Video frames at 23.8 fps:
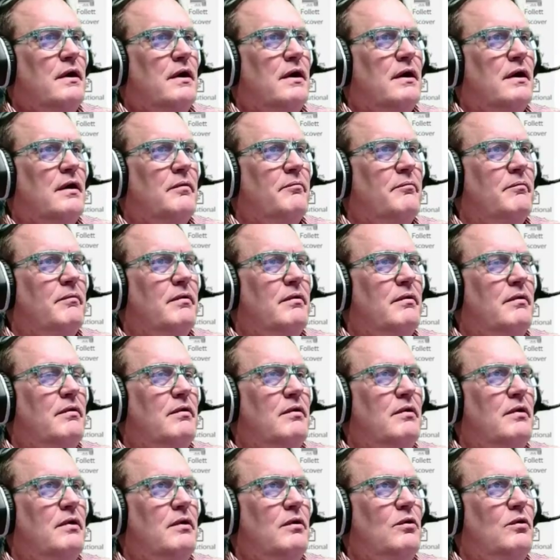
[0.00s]
um,
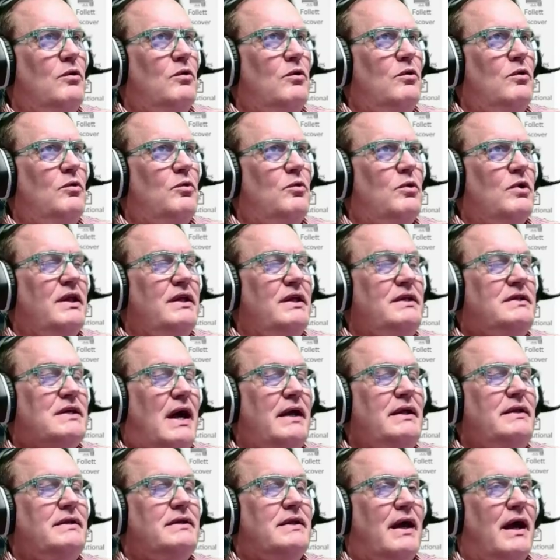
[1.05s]
really
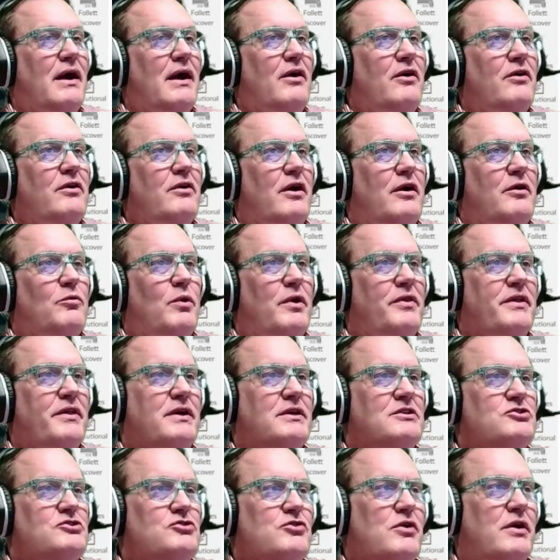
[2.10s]
tighten down on what the
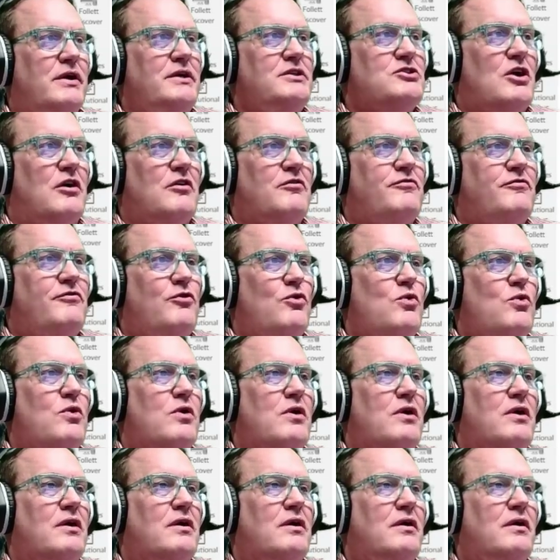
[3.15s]
constraints are
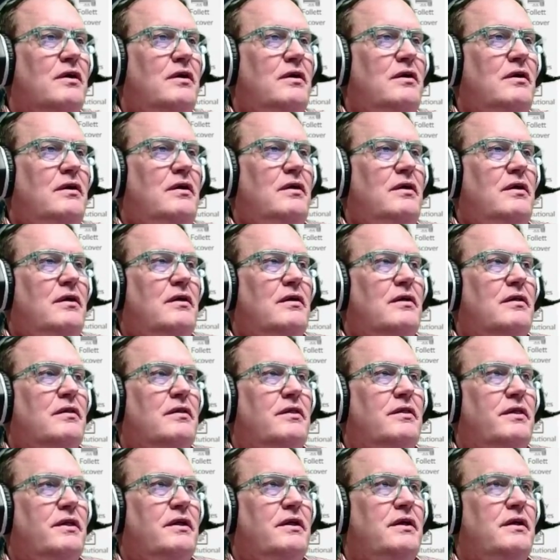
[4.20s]

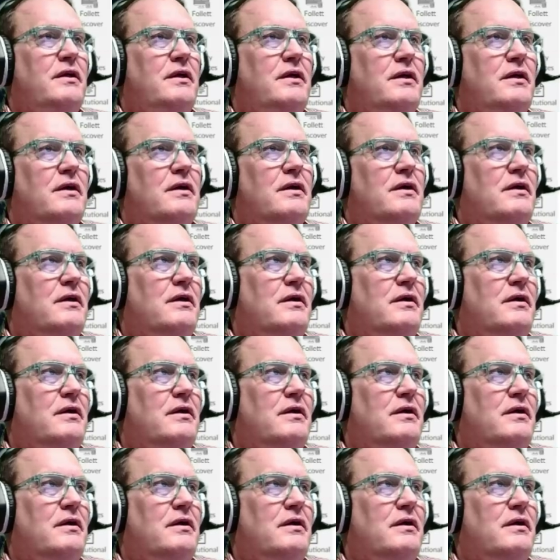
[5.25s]
the